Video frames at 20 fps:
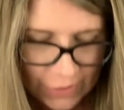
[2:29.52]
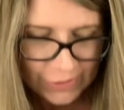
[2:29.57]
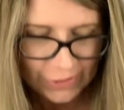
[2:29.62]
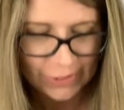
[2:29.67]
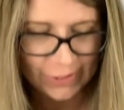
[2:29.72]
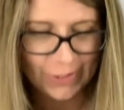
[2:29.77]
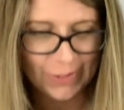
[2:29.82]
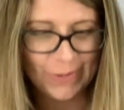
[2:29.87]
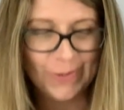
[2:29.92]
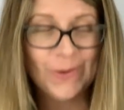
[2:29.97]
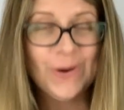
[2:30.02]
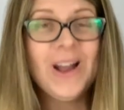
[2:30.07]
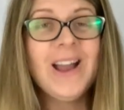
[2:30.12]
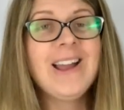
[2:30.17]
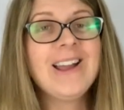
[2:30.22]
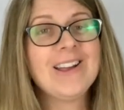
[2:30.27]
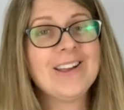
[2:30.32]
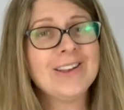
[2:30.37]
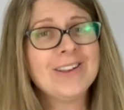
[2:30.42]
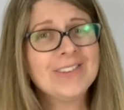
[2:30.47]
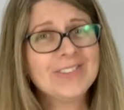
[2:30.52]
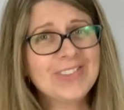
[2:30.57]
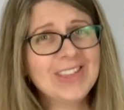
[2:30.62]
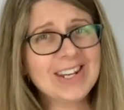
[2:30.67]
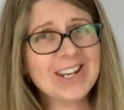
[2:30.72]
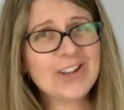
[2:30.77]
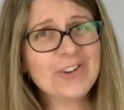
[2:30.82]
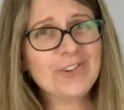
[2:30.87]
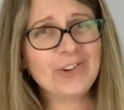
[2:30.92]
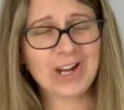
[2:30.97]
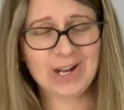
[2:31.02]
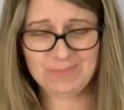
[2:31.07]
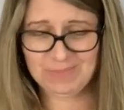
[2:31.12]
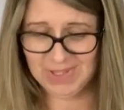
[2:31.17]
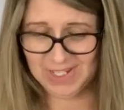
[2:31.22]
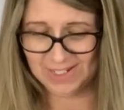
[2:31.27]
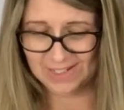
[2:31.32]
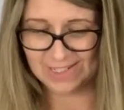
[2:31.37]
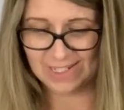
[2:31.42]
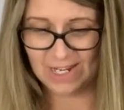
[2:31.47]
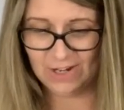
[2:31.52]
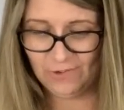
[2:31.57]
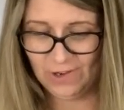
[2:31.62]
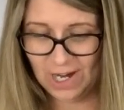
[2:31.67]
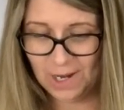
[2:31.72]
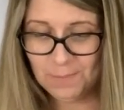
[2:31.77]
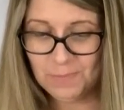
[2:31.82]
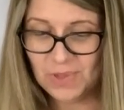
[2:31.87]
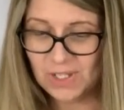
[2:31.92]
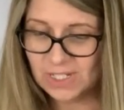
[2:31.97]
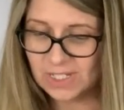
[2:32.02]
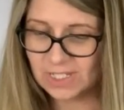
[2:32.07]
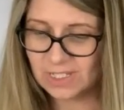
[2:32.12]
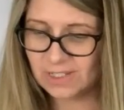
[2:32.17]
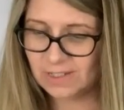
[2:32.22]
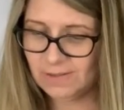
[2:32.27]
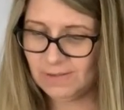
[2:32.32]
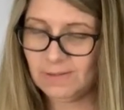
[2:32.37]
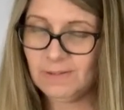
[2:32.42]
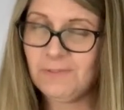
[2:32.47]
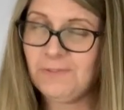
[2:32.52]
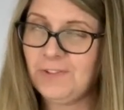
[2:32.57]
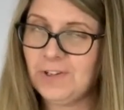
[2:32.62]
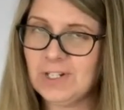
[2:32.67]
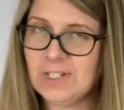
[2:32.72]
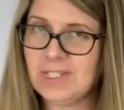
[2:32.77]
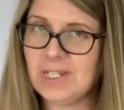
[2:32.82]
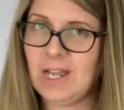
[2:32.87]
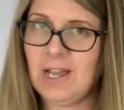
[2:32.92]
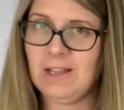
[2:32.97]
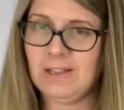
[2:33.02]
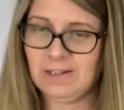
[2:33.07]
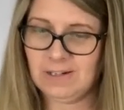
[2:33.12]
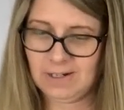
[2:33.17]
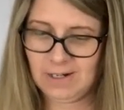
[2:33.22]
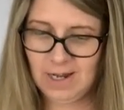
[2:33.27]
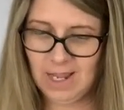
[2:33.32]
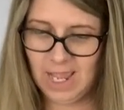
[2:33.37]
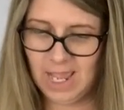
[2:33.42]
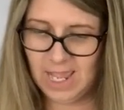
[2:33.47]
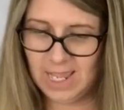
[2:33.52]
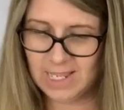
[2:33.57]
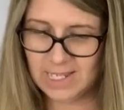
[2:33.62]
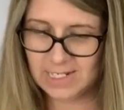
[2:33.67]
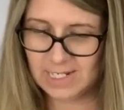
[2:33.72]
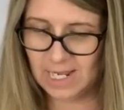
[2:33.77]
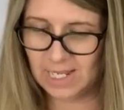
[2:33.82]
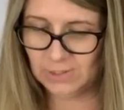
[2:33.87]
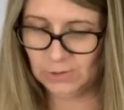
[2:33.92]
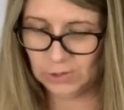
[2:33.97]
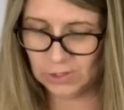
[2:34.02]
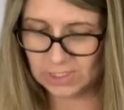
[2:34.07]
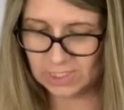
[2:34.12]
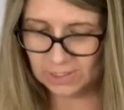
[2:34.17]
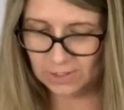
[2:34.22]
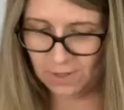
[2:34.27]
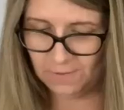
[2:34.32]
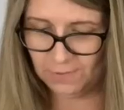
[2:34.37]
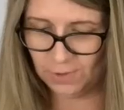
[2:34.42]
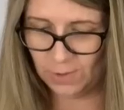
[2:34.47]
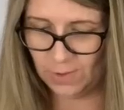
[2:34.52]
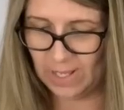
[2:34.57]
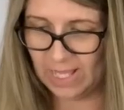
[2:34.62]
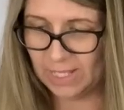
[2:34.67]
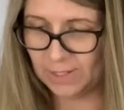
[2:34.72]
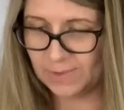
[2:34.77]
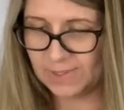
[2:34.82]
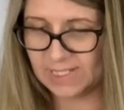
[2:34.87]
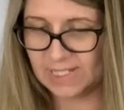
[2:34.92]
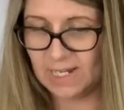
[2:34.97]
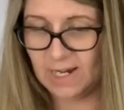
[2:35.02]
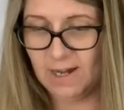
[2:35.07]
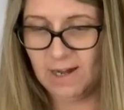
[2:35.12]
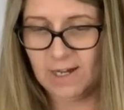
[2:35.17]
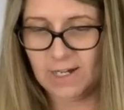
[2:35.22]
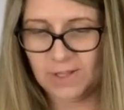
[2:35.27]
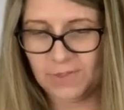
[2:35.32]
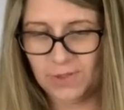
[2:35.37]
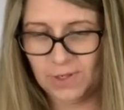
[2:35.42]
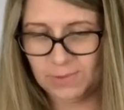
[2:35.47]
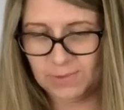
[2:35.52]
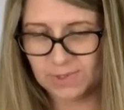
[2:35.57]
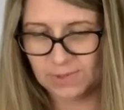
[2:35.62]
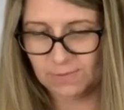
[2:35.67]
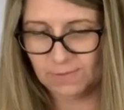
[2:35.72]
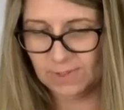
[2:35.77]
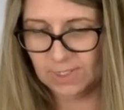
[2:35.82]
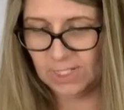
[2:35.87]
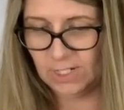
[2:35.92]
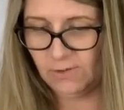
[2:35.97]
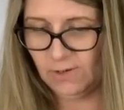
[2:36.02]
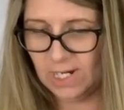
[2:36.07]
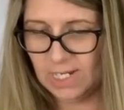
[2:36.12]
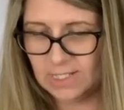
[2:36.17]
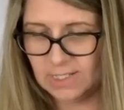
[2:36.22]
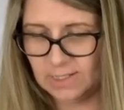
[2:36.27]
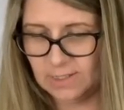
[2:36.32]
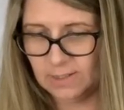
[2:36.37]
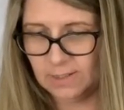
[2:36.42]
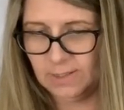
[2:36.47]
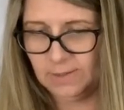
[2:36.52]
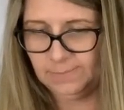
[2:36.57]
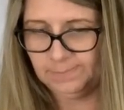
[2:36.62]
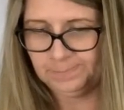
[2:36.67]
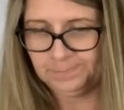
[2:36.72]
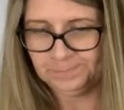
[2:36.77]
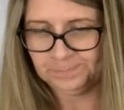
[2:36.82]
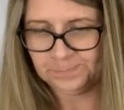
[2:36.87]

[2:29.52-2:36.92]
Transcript: So then I grabbed this. I grabbed this for a dollar and I looked it over while I was there and I thought it was a really great deal.